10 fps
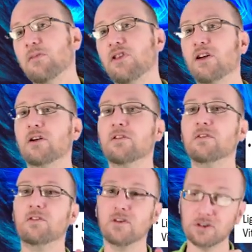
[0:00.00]
the
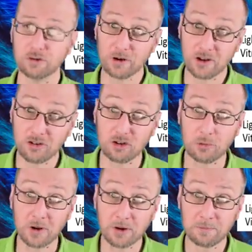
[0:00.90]
vitreous
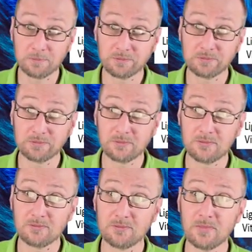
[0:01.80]
humor,
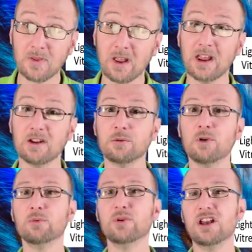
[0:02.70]
it
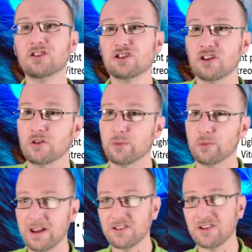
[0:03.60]
will reach the
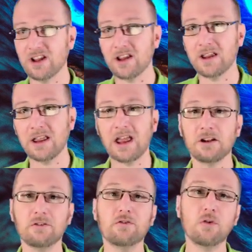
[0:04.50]
retina
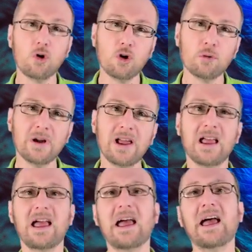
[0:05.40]
and form
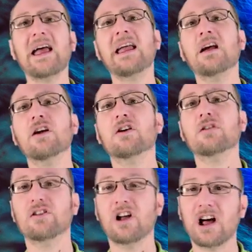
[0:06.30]
a
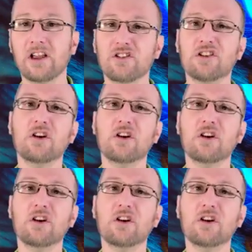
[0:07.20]
nice